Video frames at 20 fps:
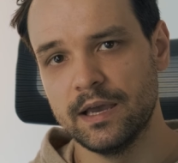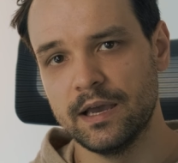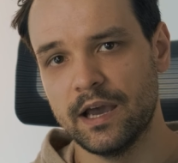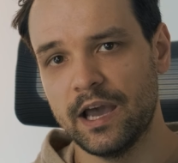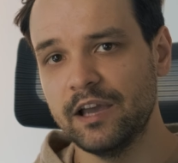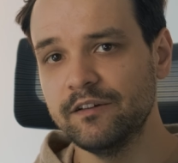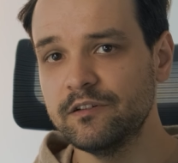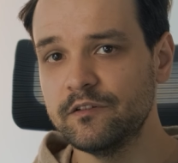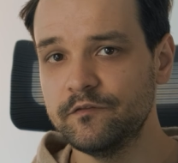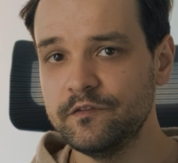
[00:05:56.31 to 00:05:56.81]

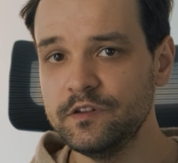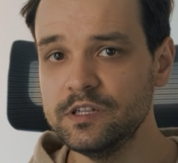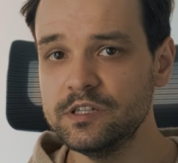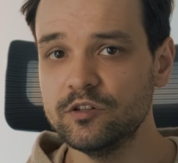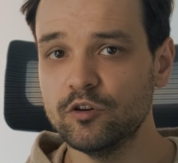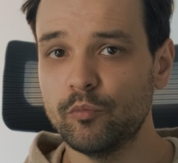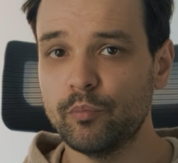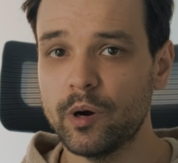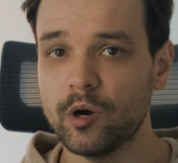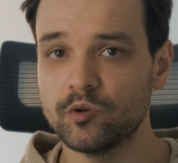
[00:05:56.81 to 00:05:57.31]
I have a
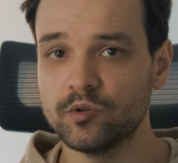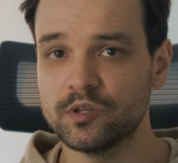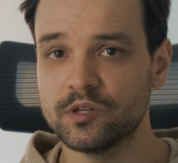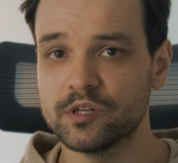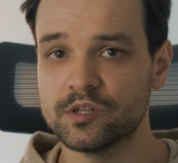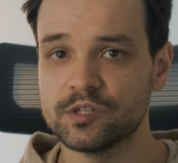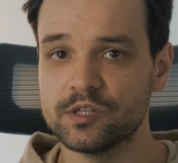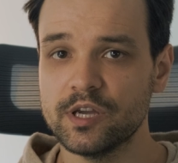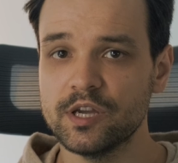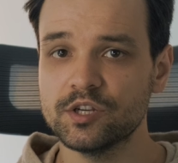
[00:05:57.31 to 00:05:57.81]
video about
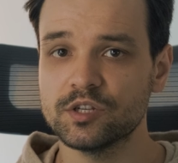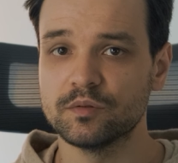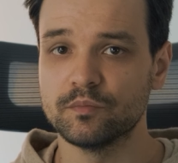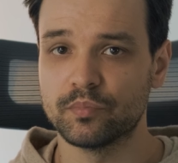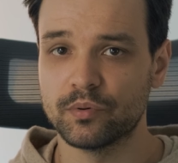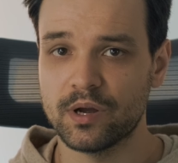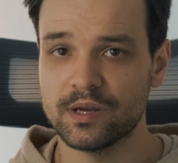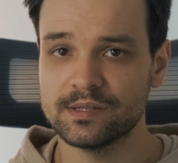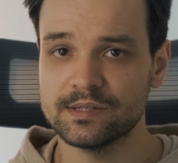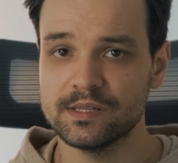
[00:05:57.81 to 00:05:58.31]
negotiation
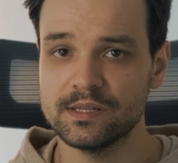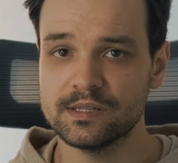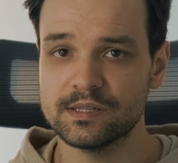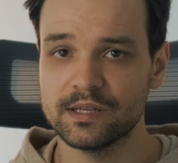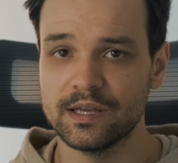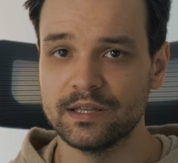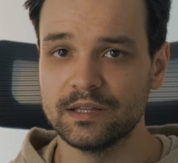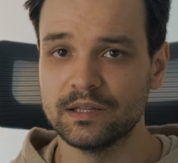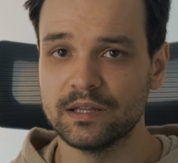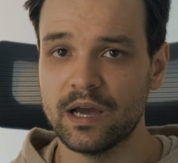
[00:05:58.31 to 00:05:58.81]
process
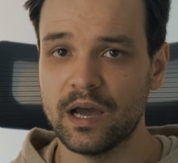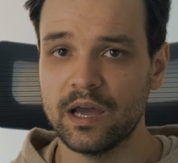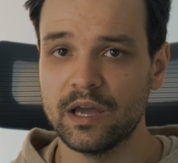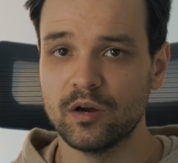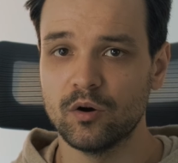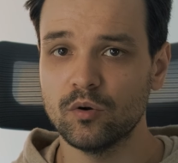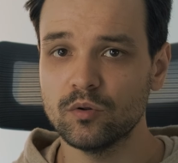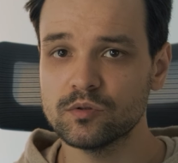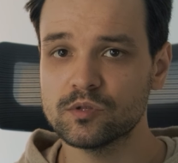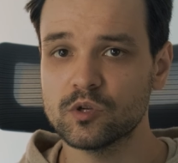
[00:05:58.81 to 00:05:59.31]
and I
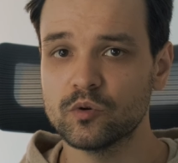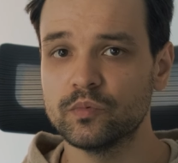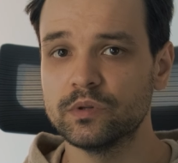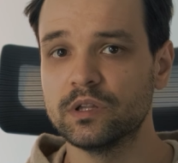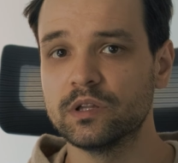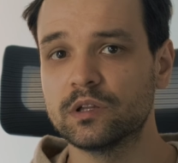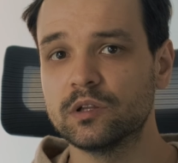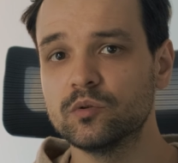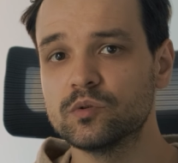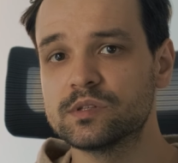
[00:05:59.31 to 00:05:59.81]
also will
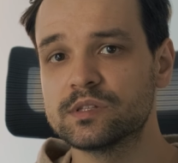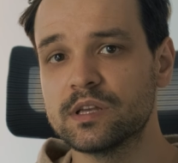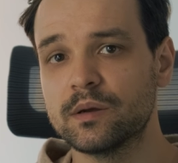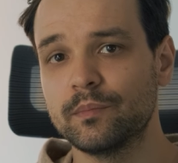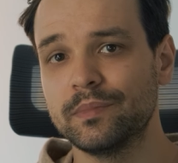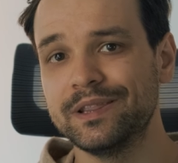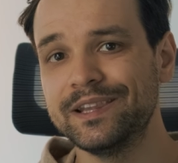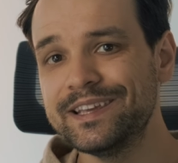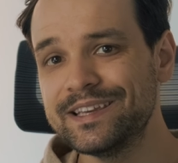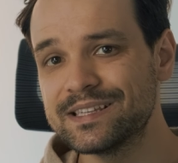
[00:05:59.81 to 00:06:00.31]
include
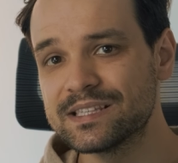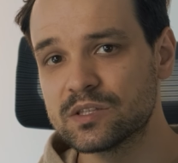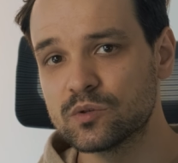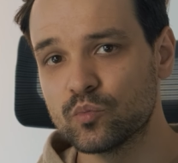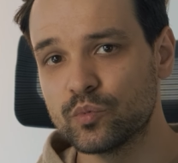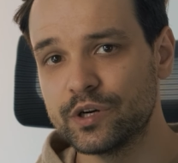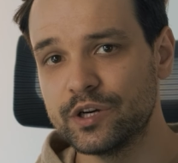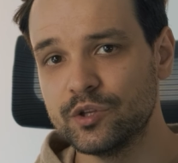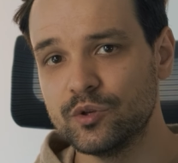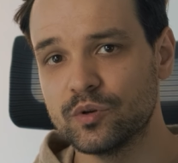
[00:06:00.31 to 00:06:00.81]
some links
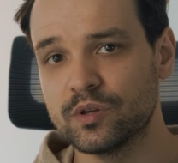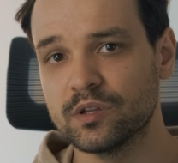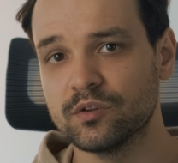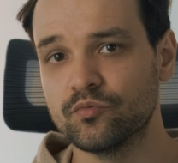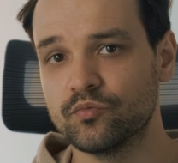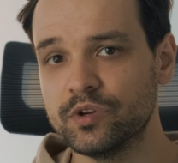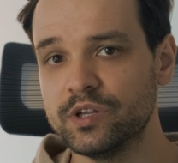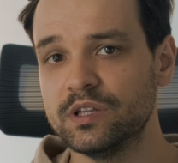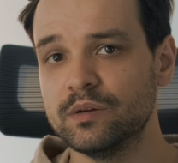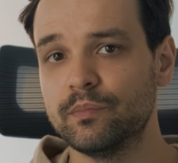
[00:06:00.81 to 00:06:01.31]
where you can
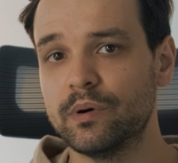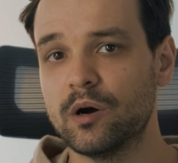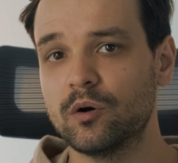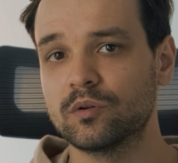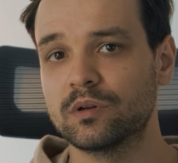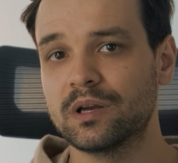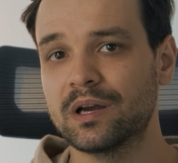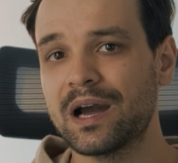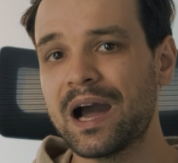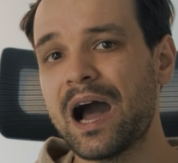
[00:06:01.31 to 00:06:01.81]
read
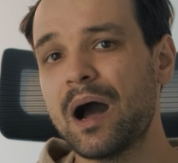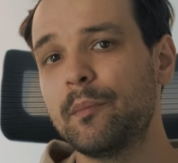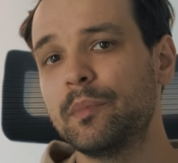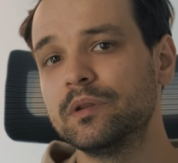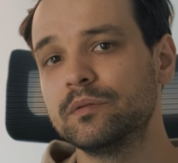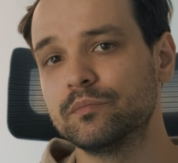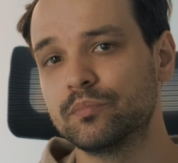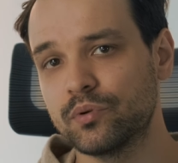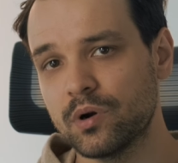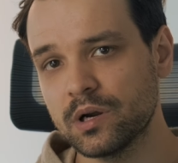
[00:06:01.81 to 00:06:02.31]
about
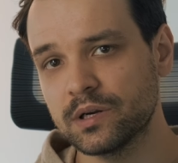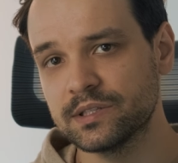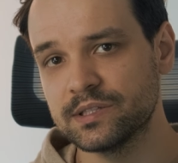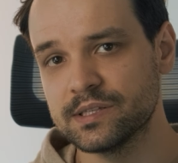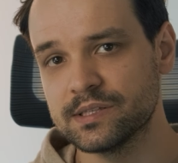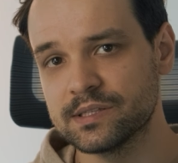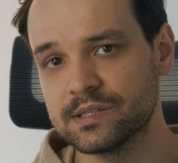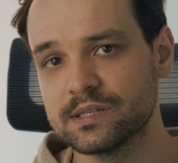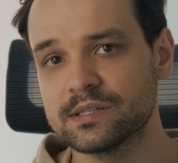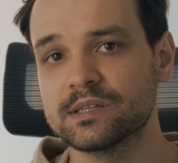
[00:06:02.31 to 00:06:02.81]
common
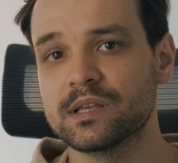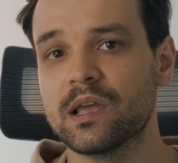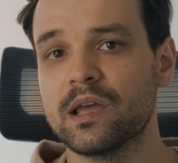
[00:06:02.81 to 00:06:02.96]
practices